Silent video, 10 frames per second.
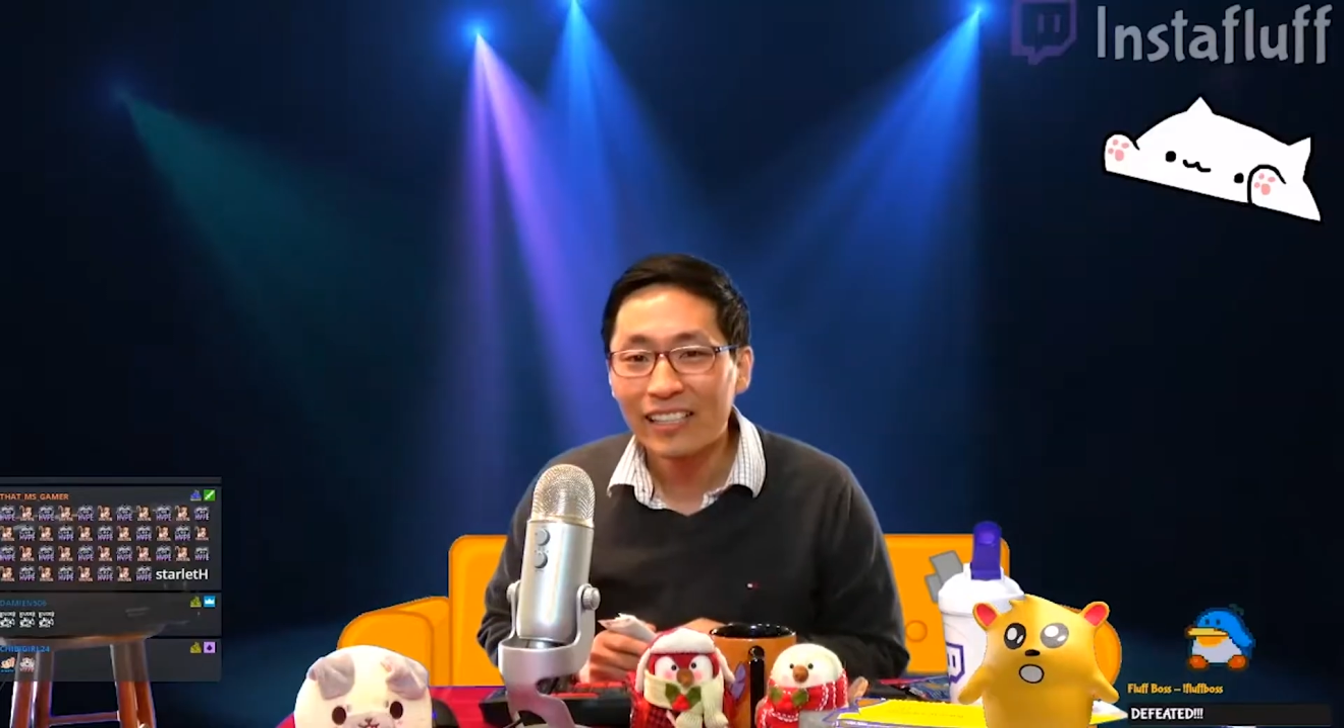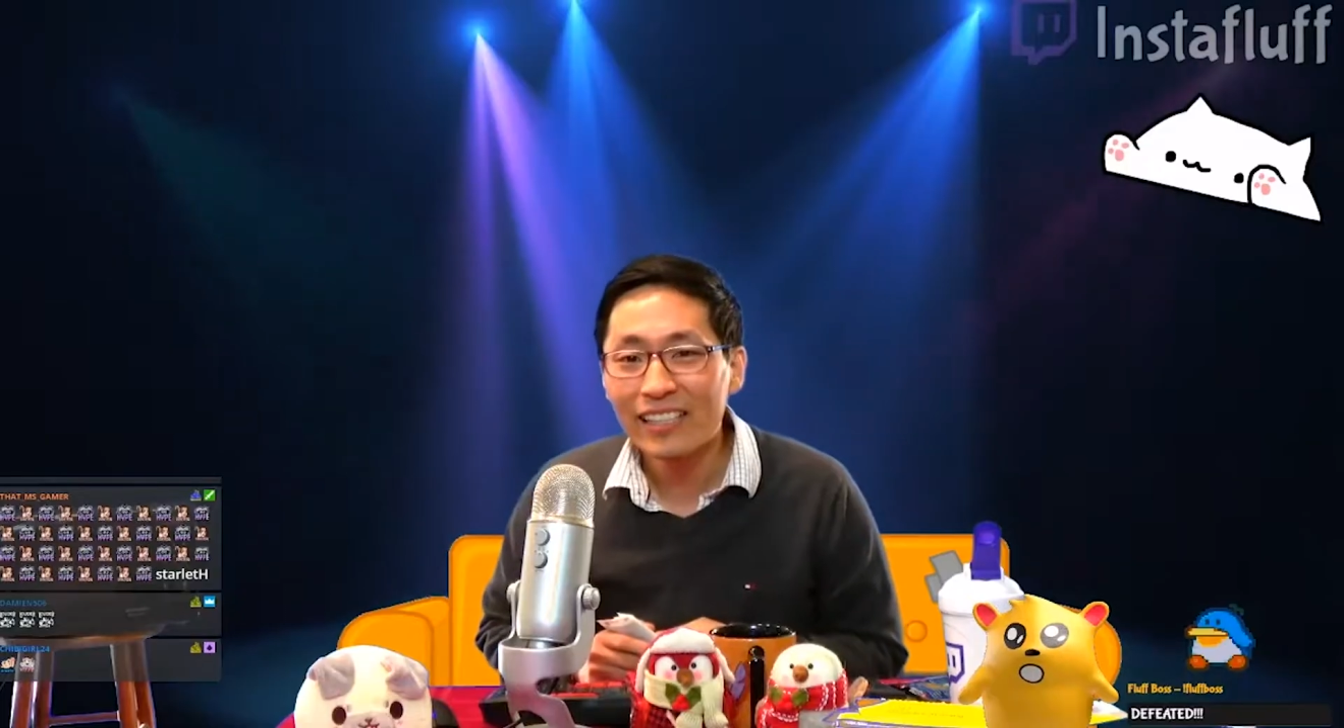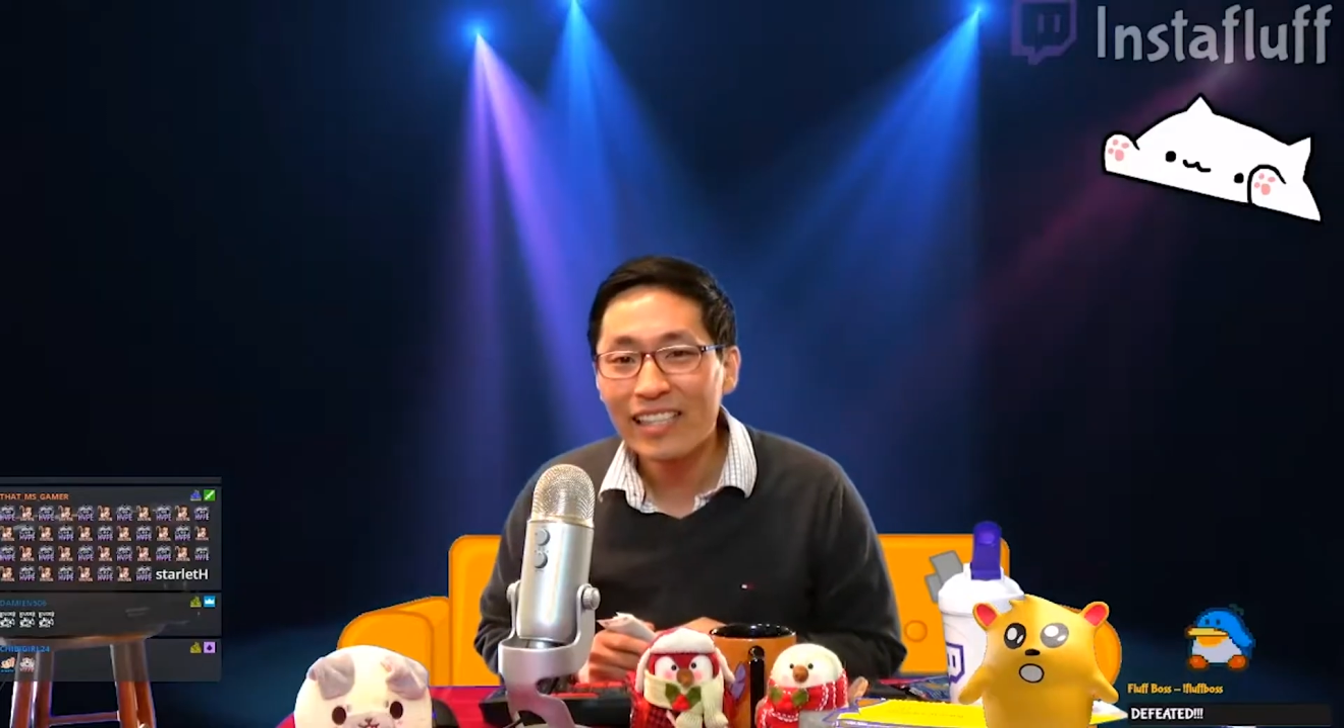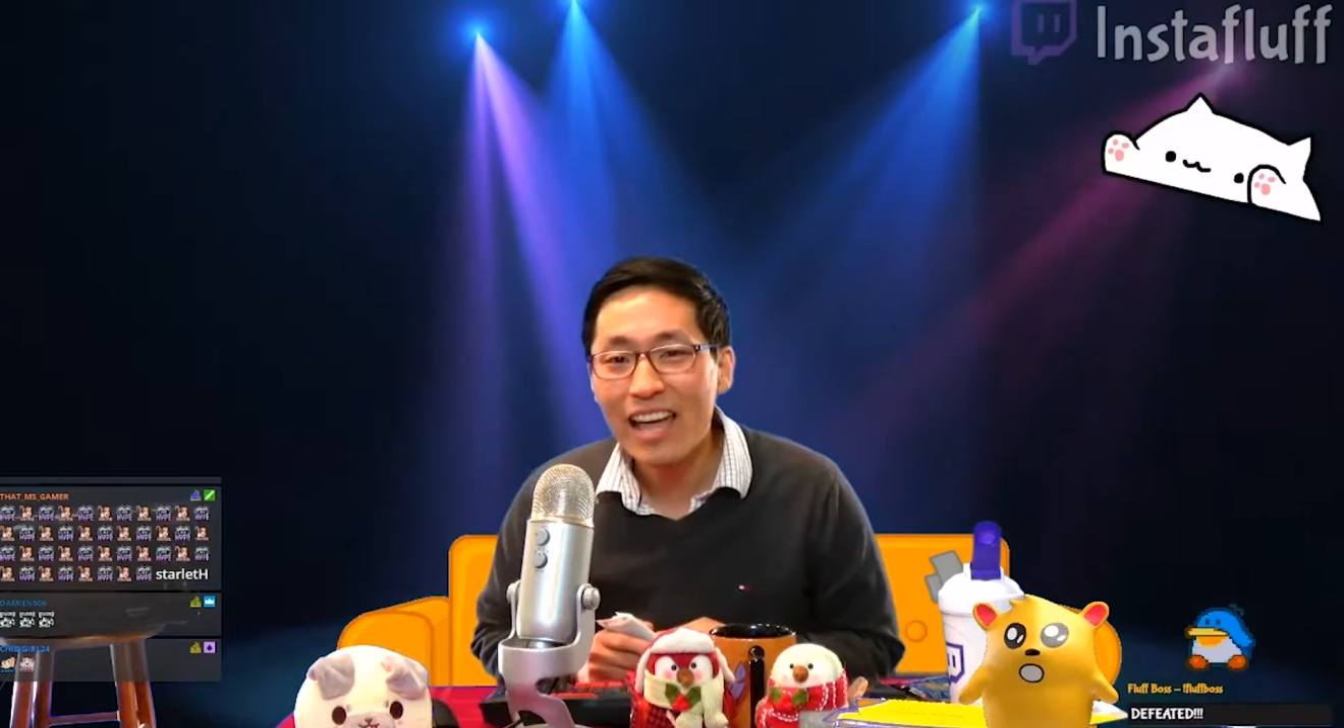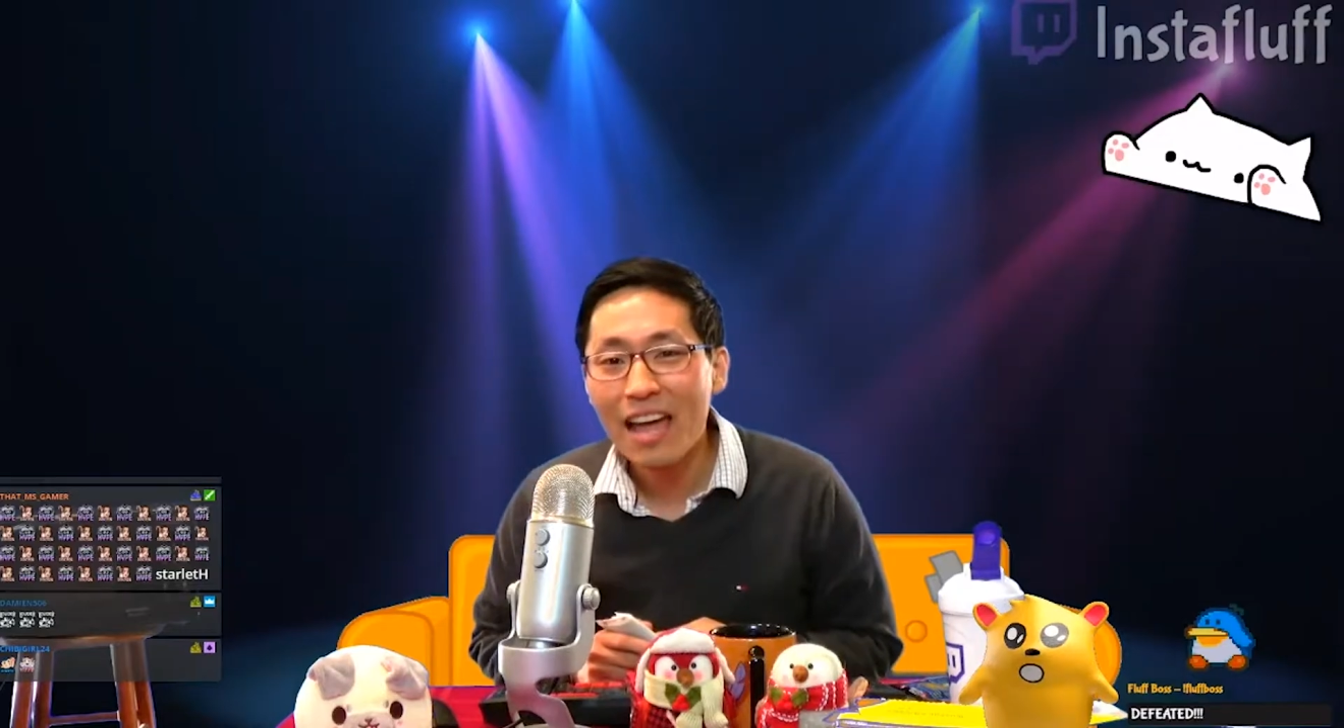
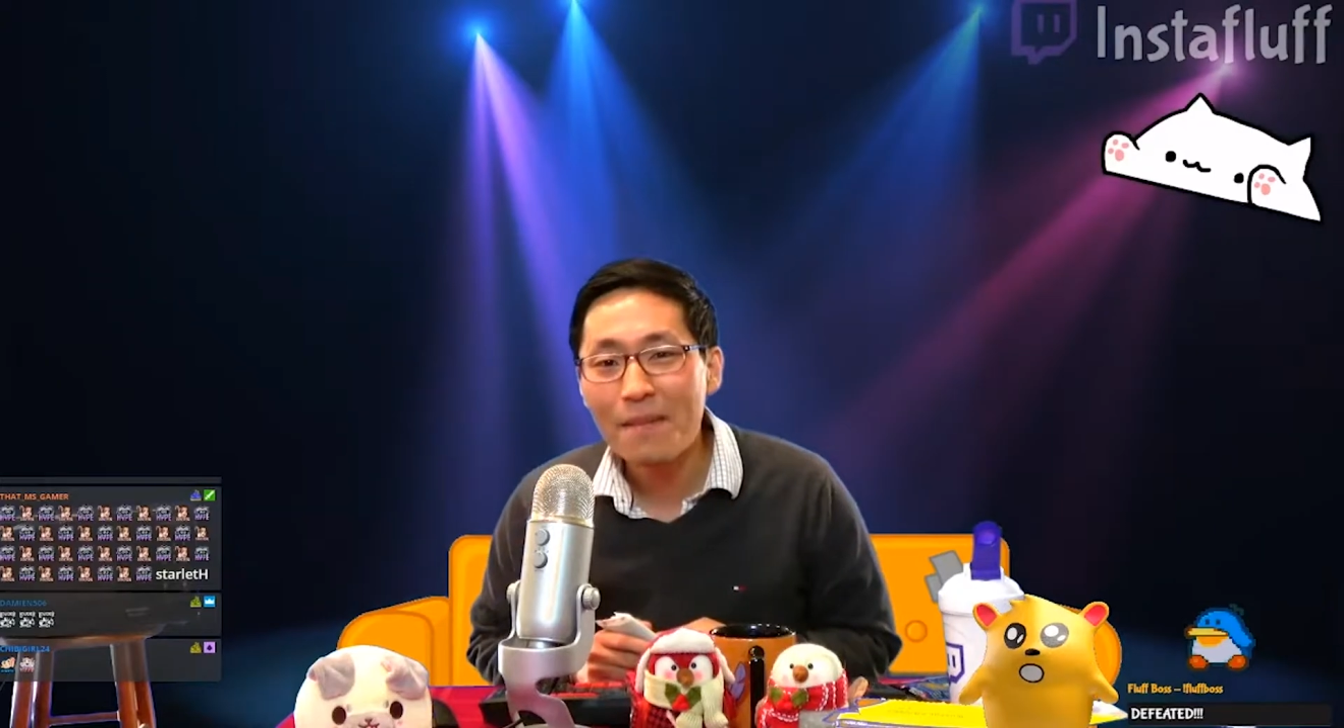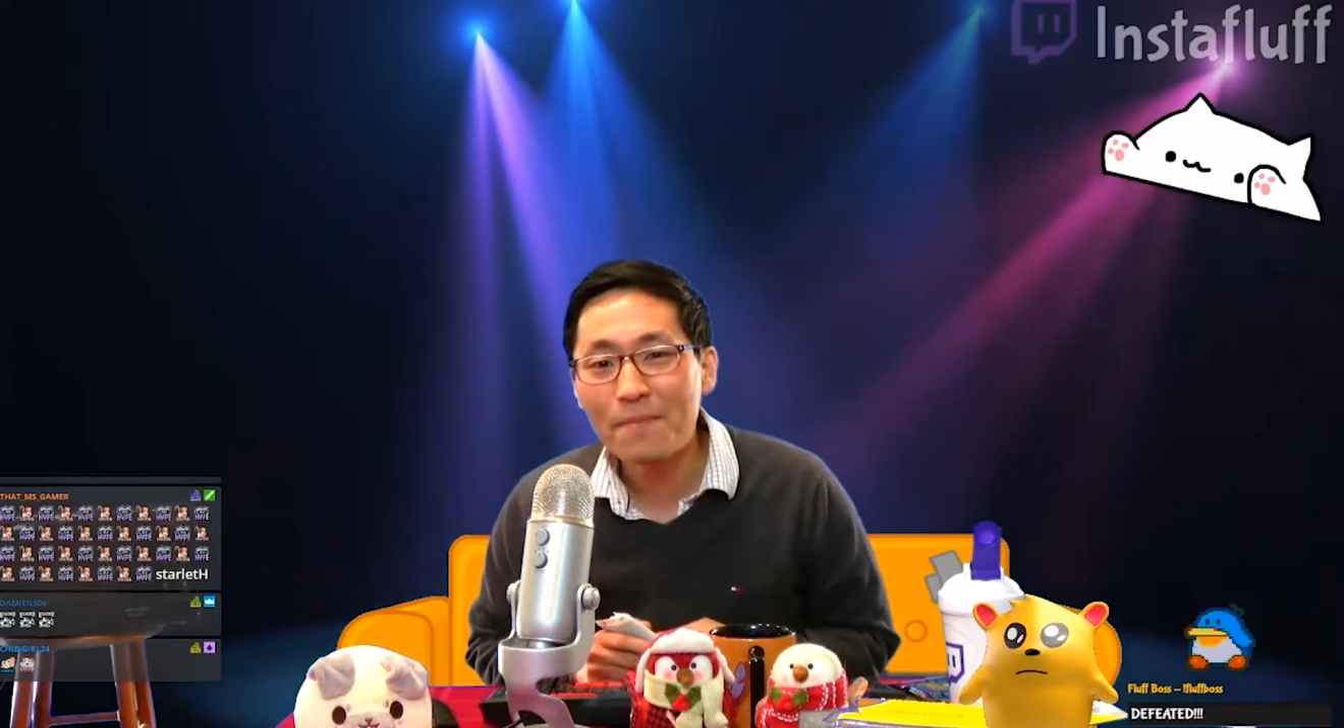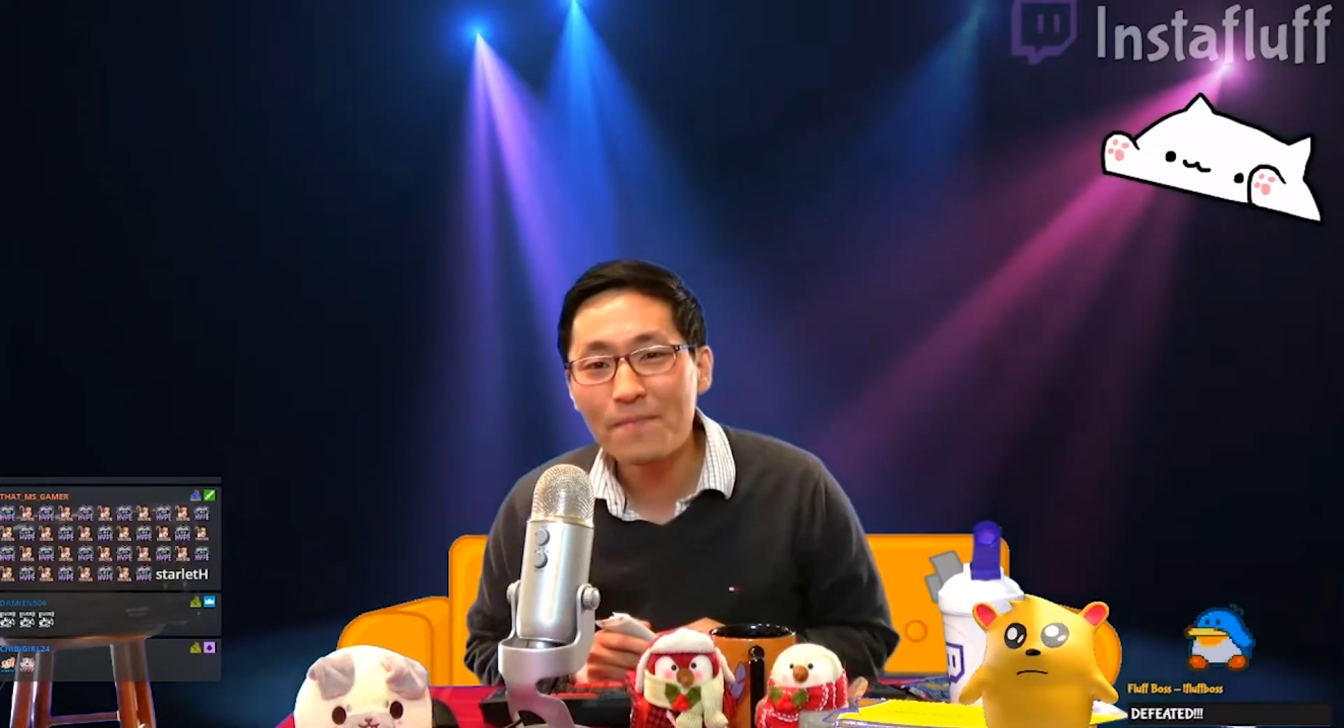Let